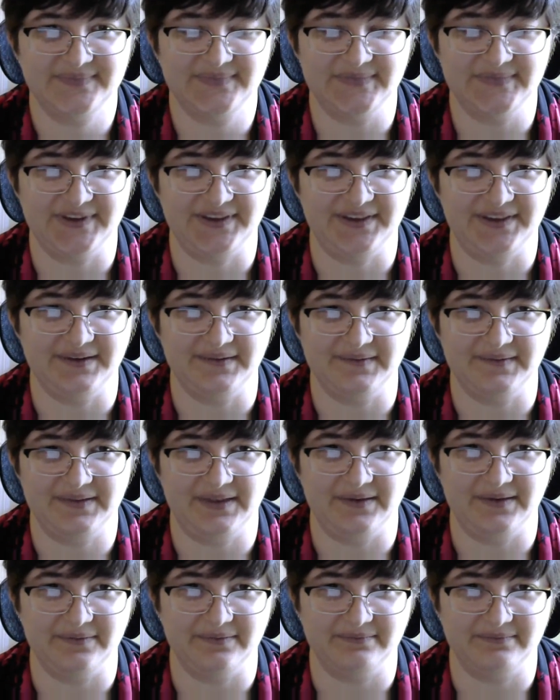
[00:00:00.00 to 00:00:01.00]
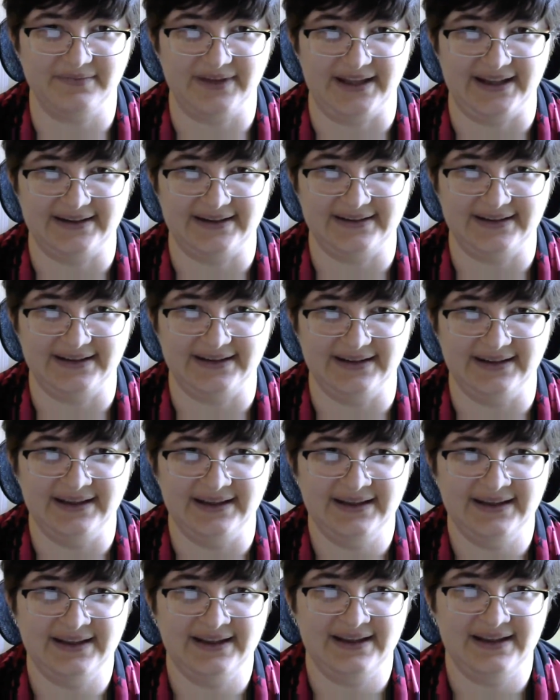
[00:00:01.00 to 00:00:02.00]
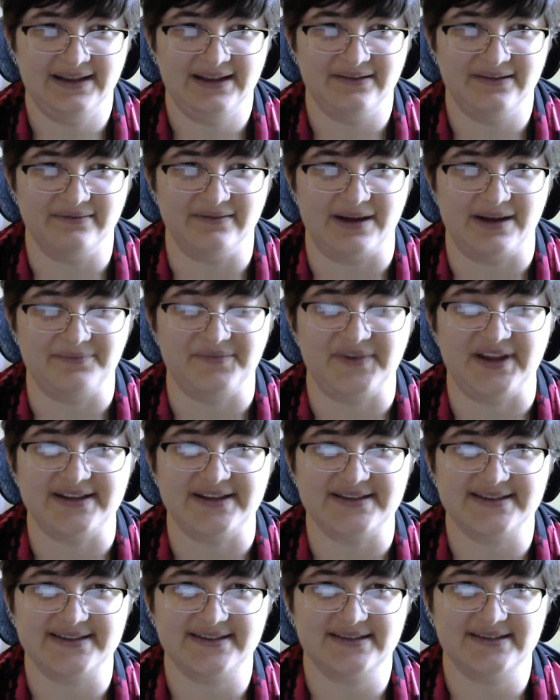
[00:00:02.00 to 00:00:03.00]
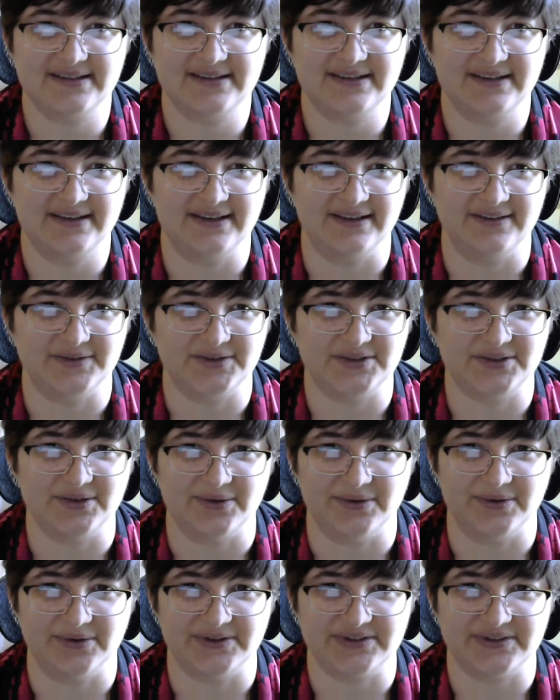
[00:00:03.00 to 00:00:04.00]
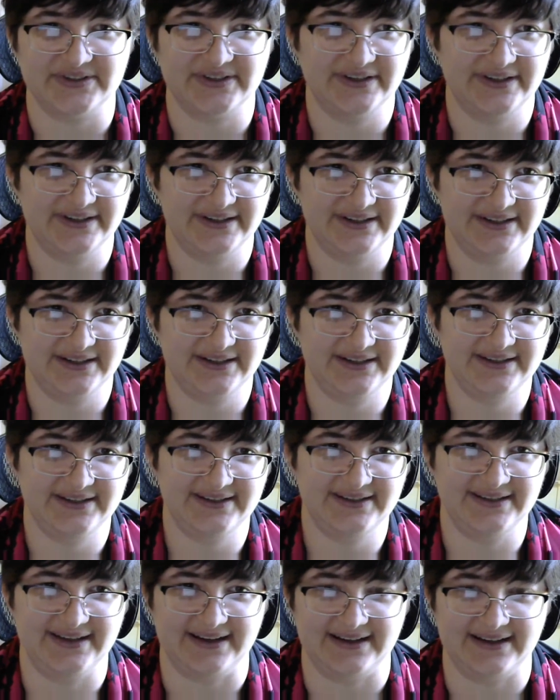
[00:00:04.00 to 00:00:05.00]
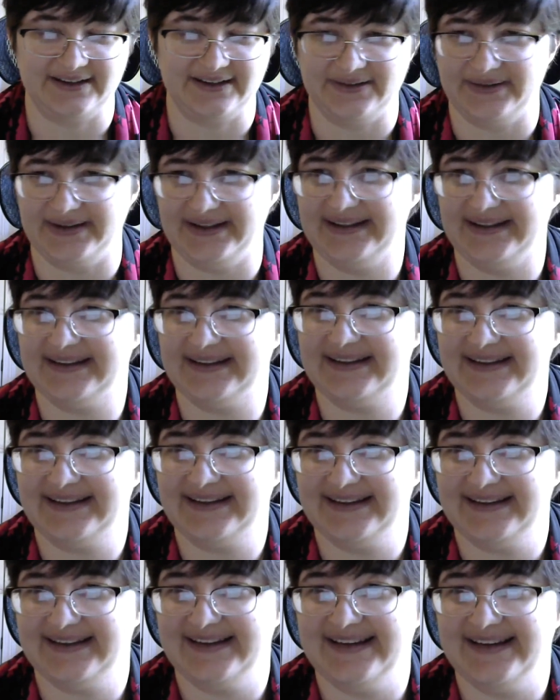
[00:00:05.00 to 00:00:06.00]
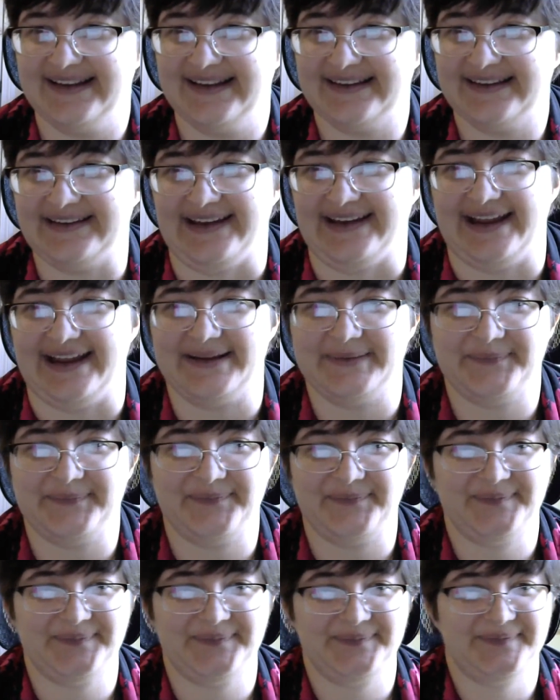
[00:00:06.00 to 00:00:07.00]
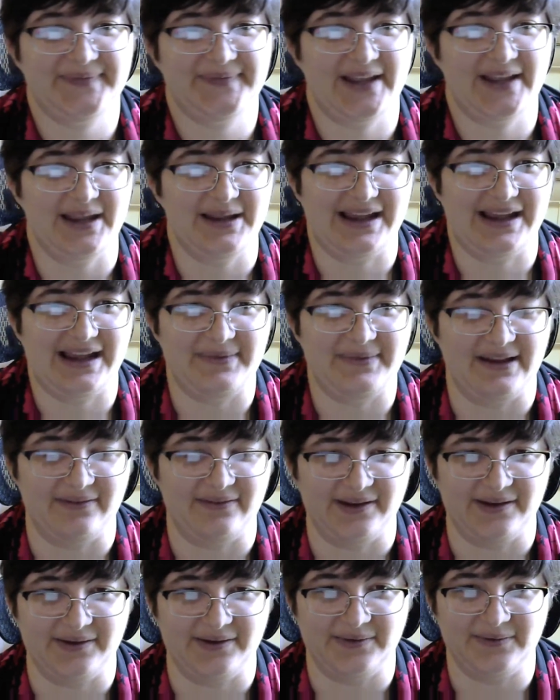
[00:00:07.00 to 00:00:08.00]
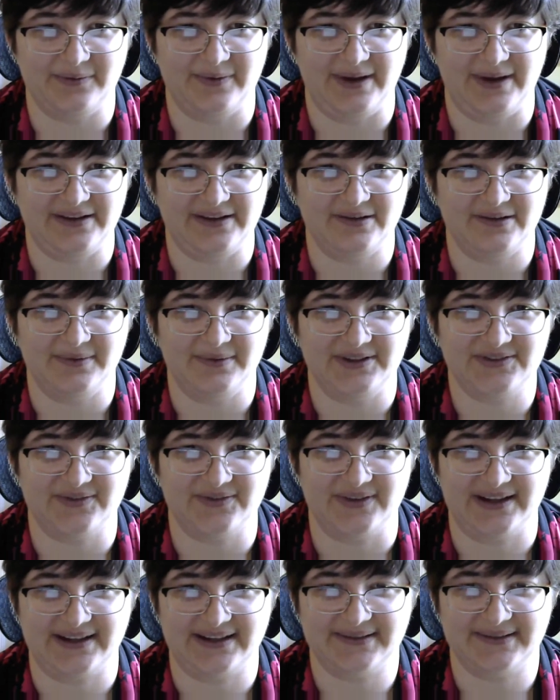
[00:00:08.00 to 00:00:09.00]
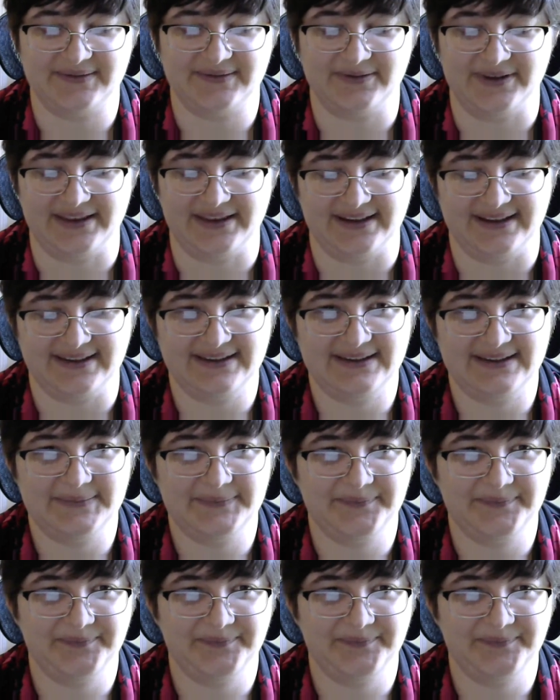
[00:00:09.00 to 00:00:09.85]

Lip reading: The like little remnants of souls stuck into it. So yeah, I'm having way too much fun with this.